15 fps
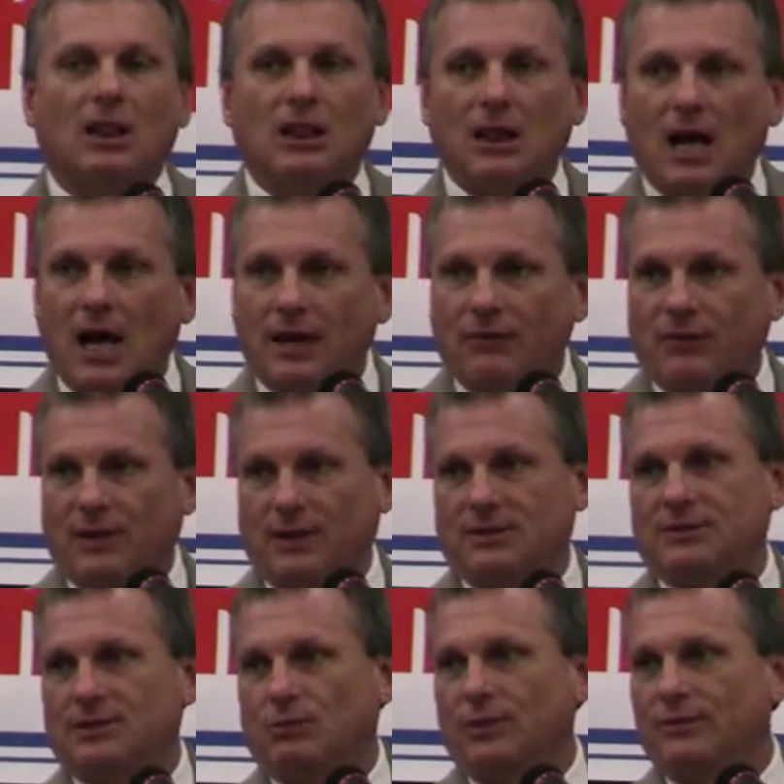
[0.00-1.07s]
A lot of
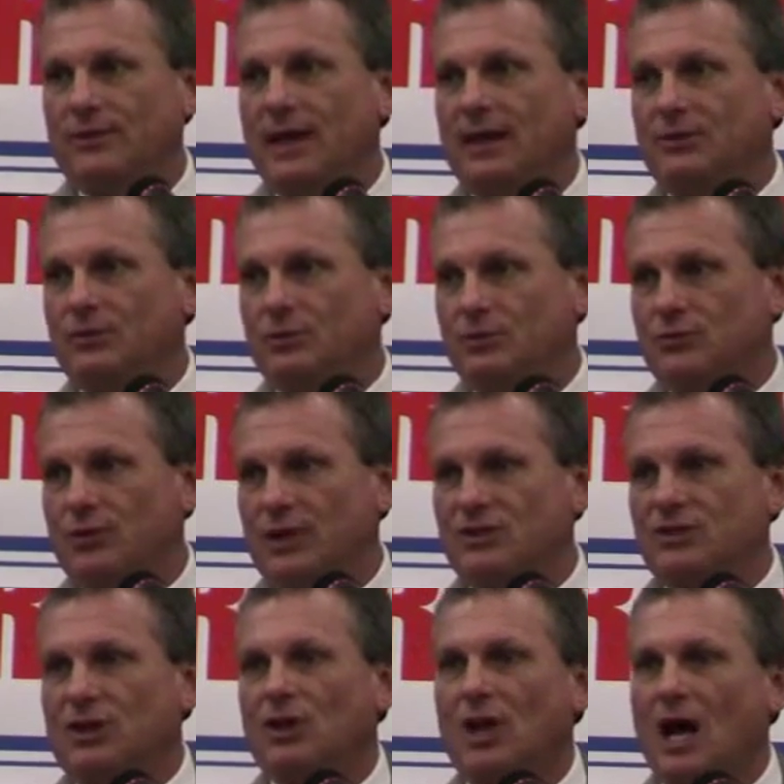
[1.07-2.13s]
things that we've got to
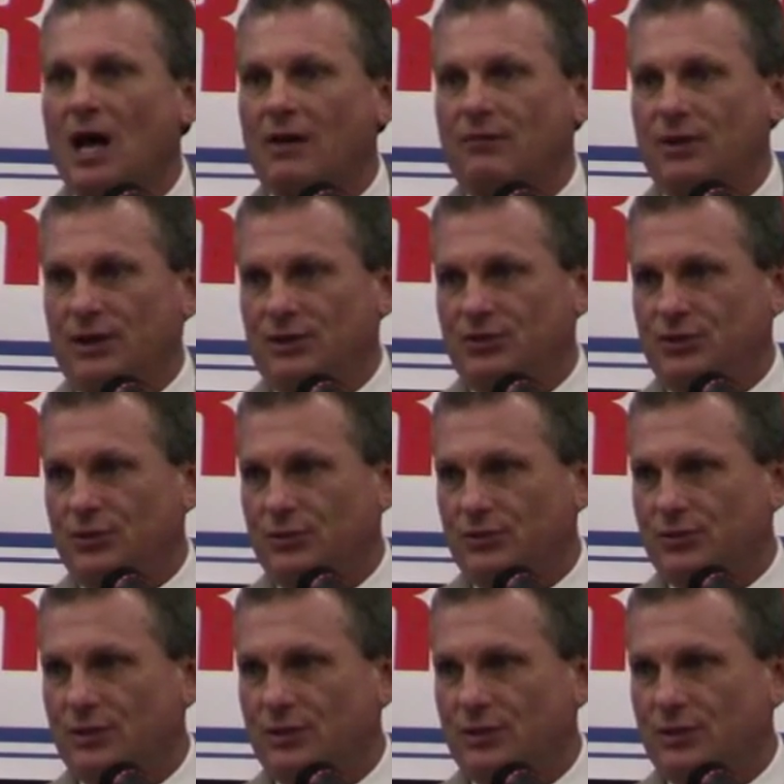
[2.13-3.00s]
address, a lot of issues.